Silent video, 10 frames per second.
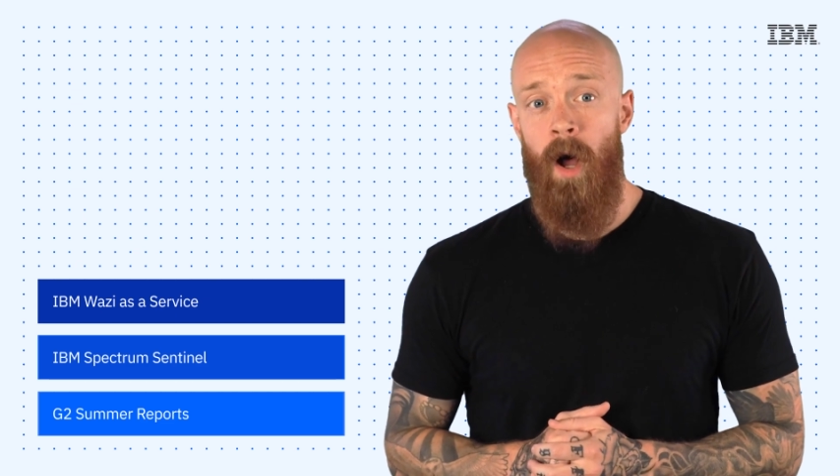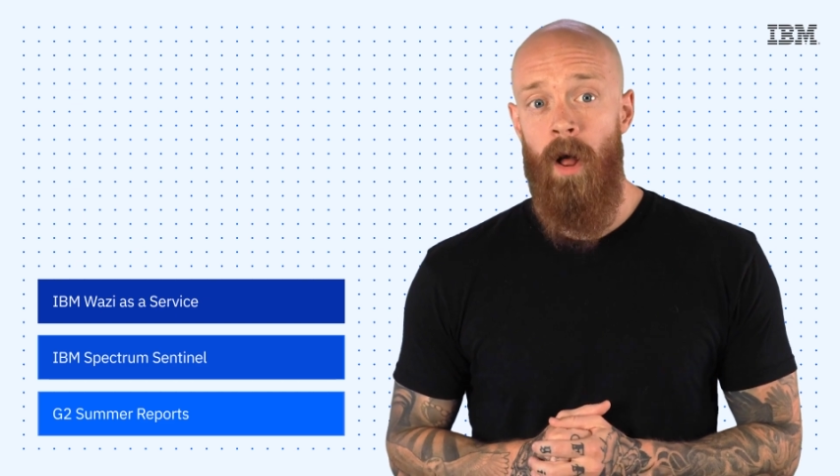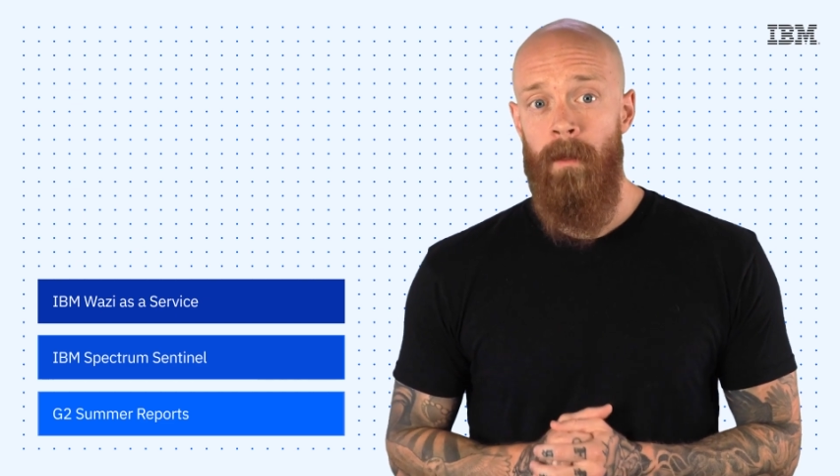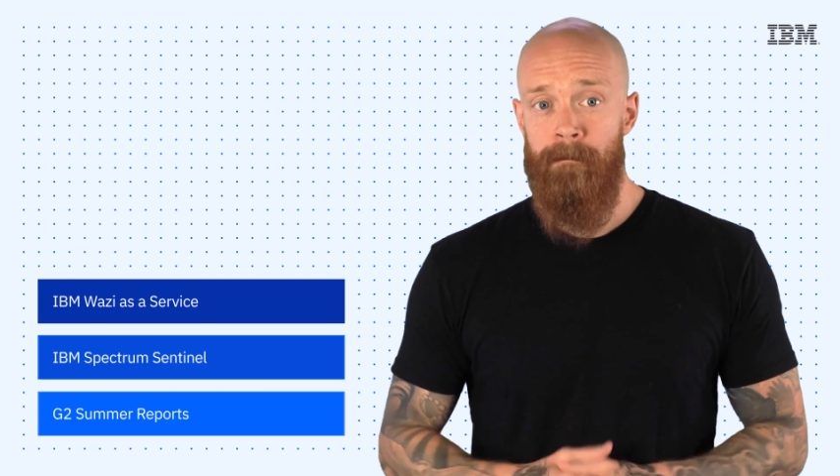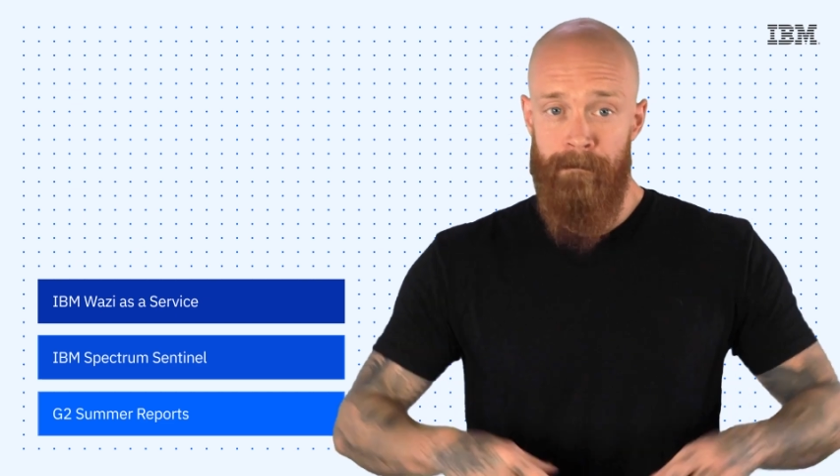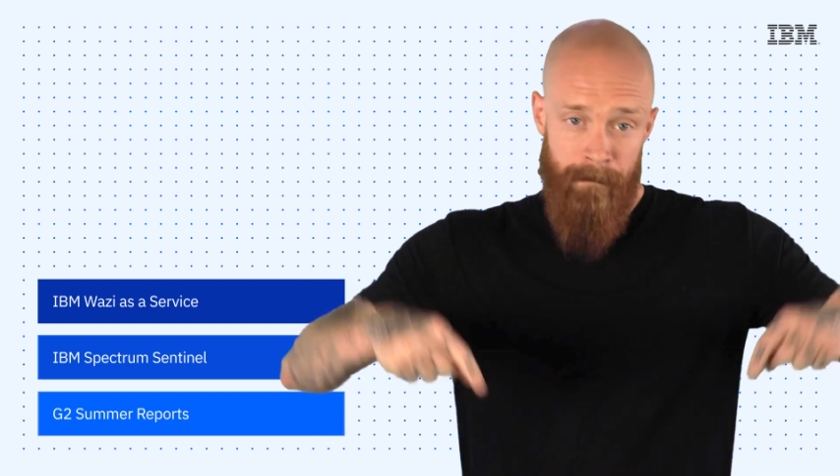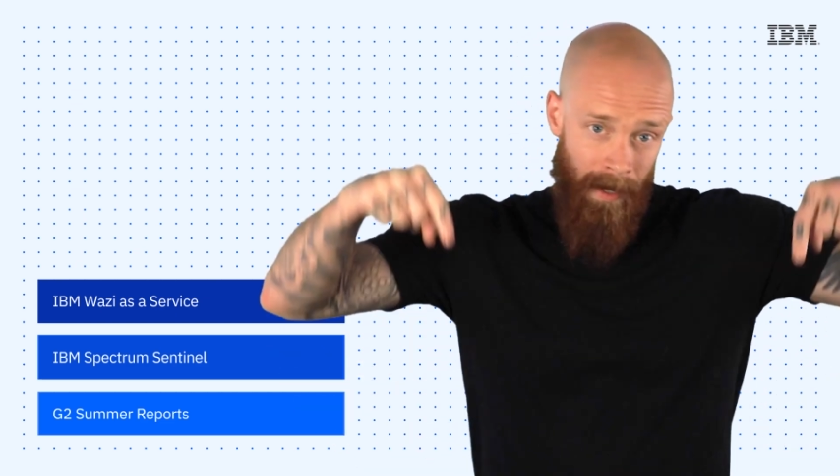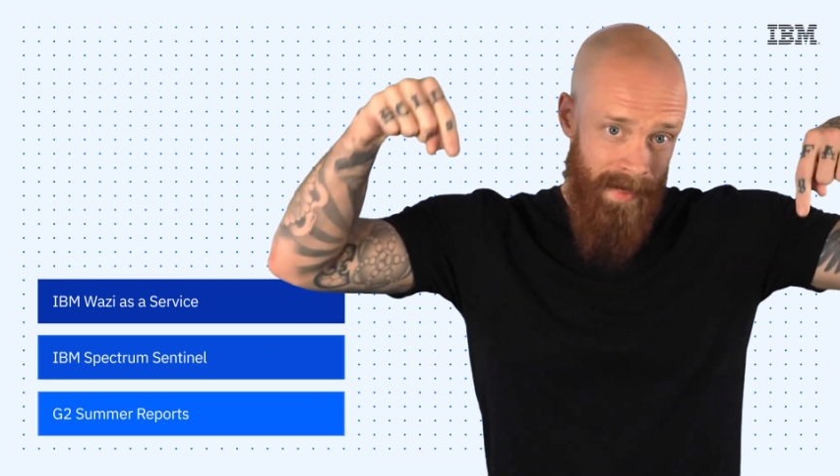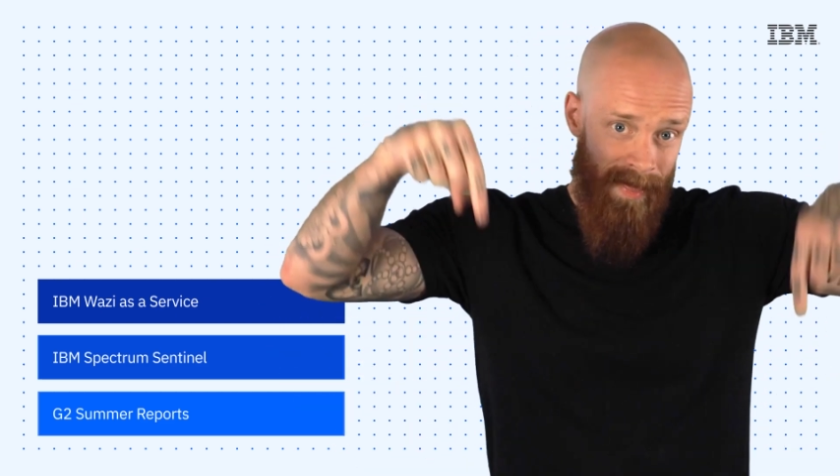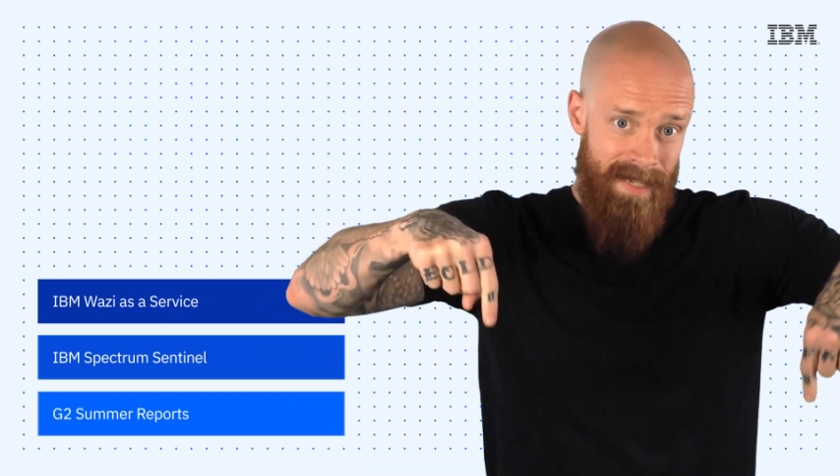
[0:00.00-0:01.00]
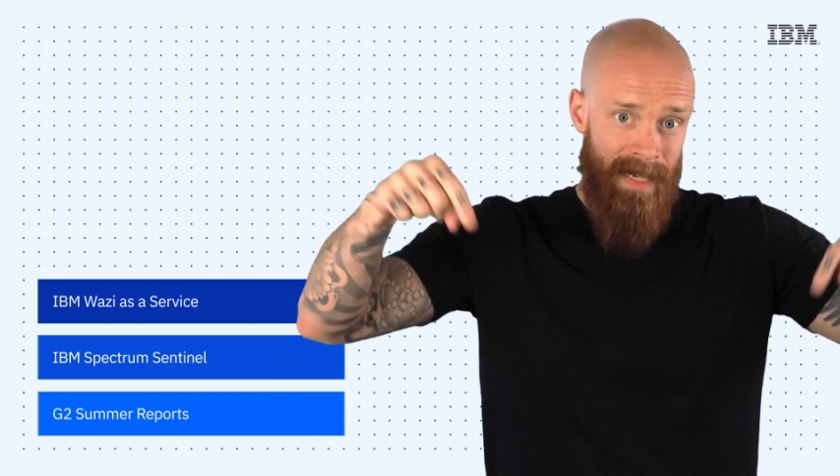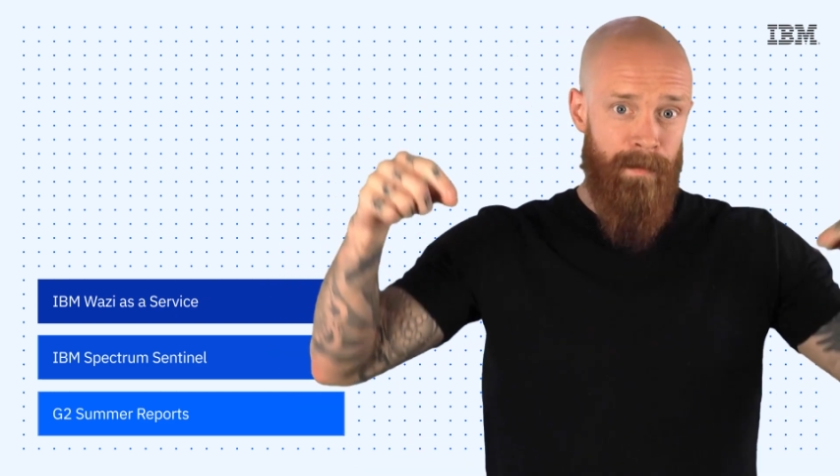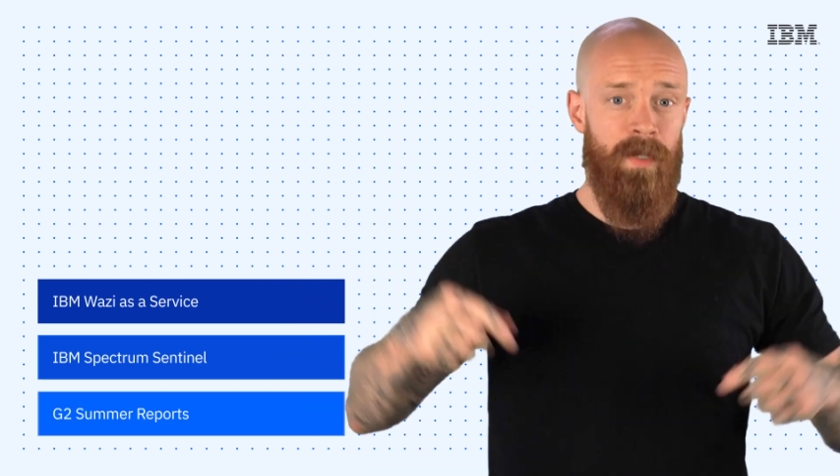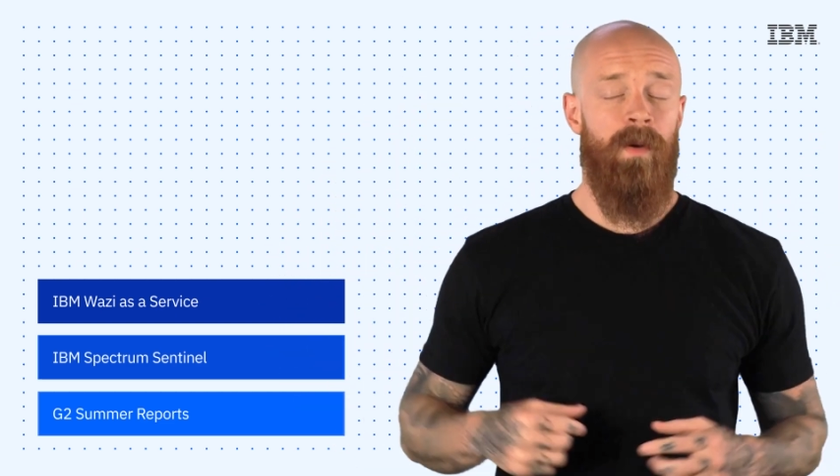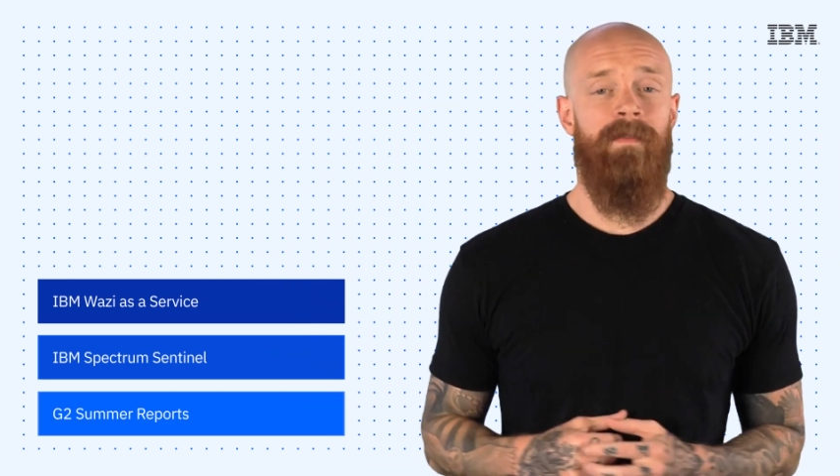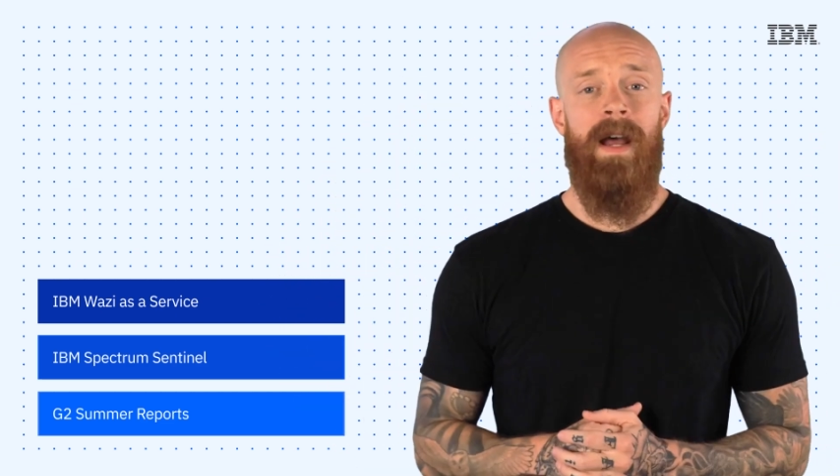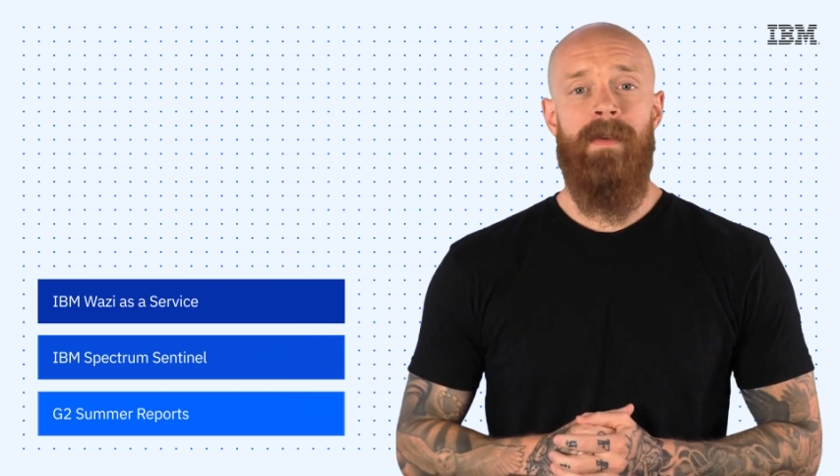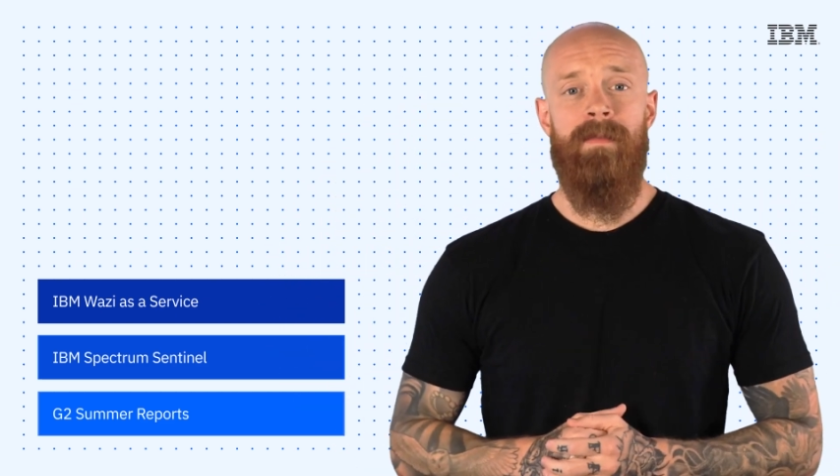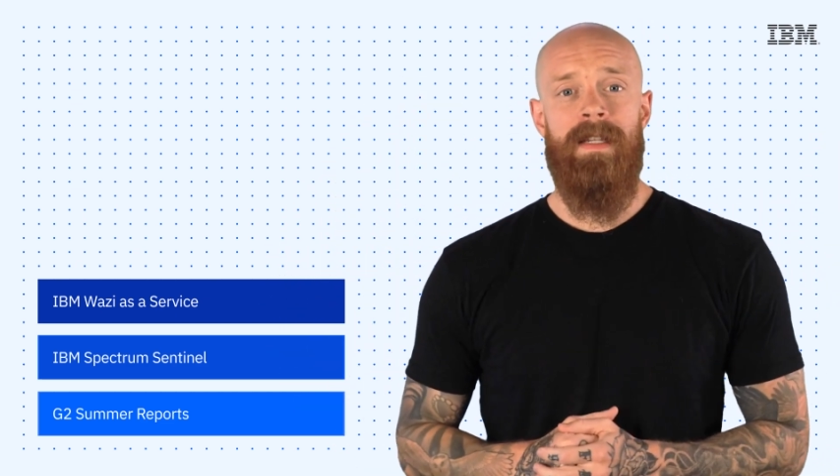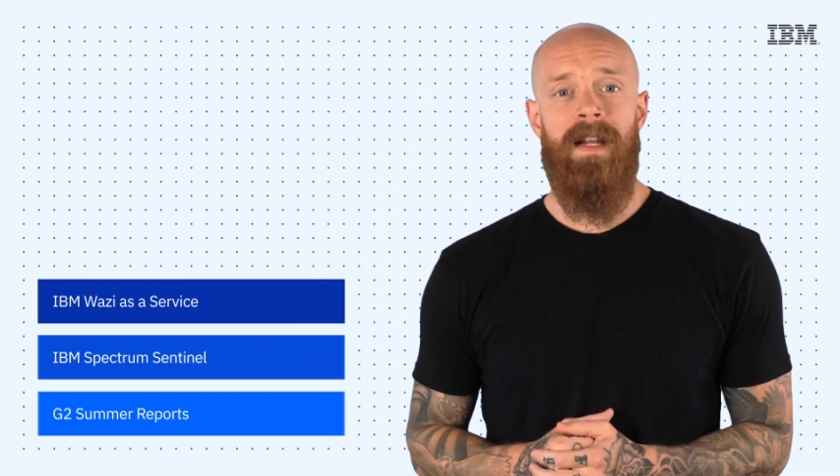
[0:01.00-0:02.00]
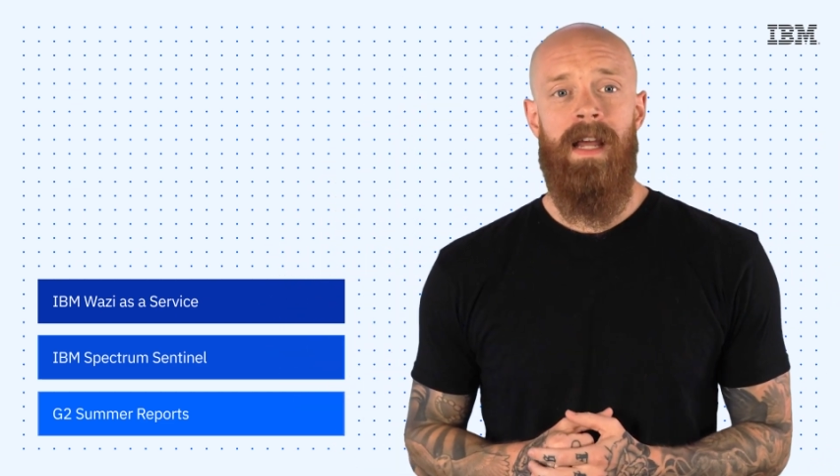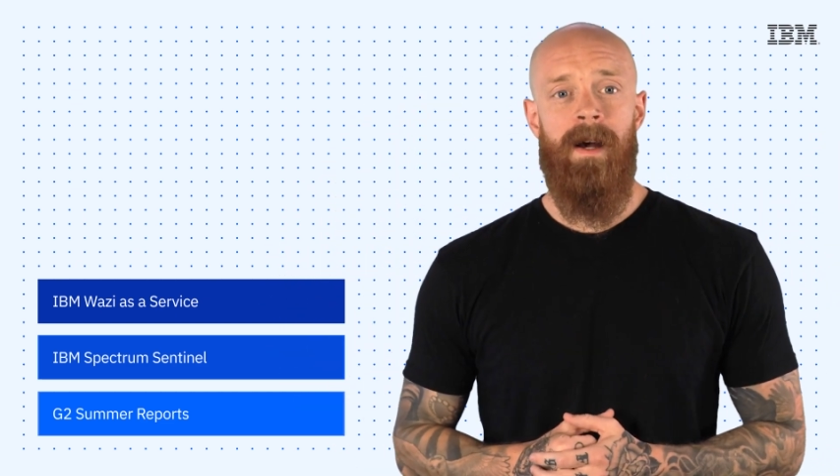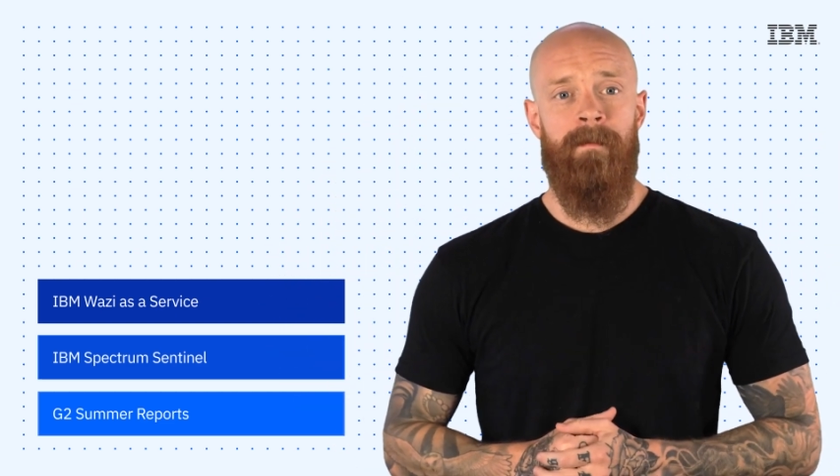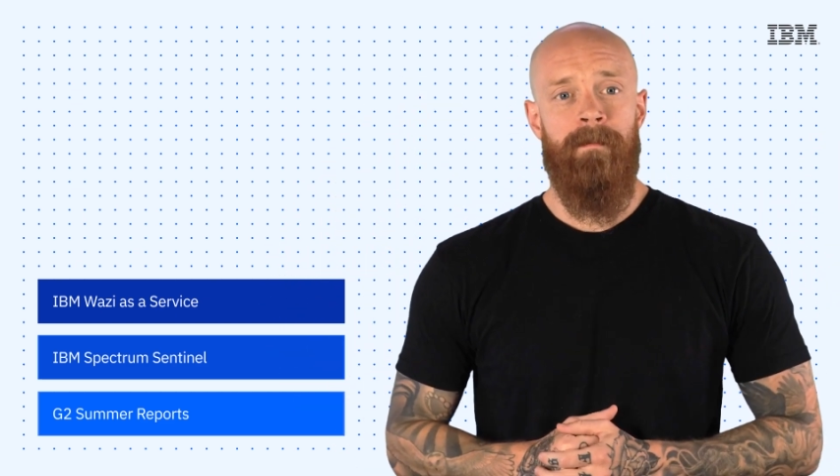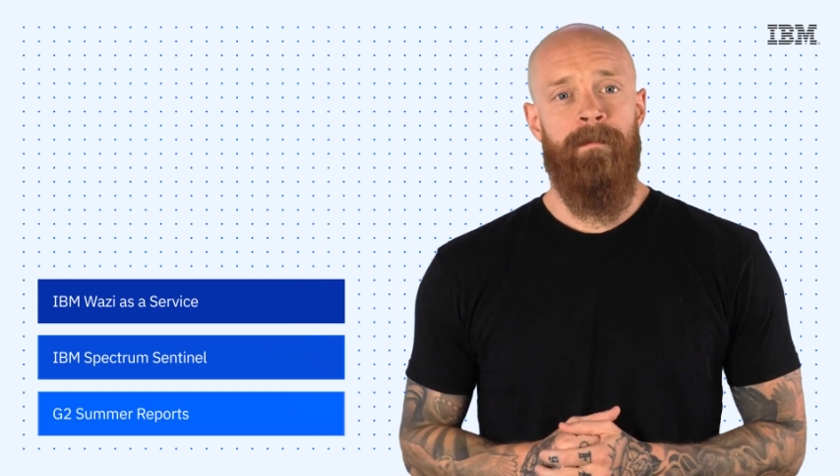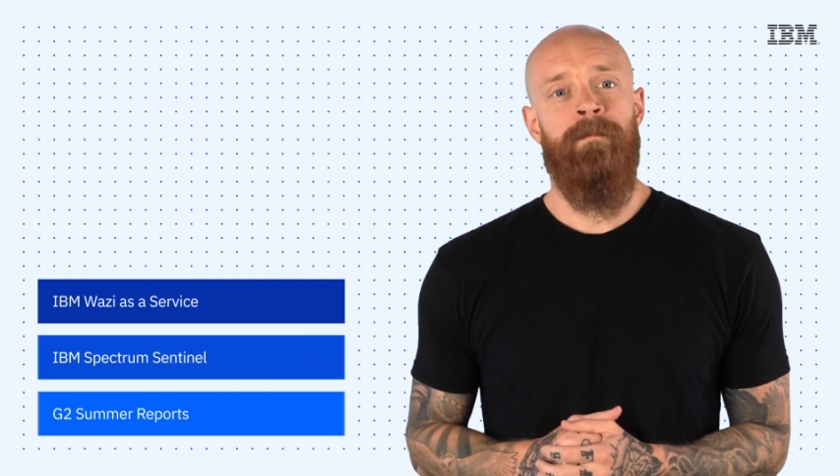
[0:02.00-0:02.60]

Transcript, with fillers: all on this episode of IBM Tech Now.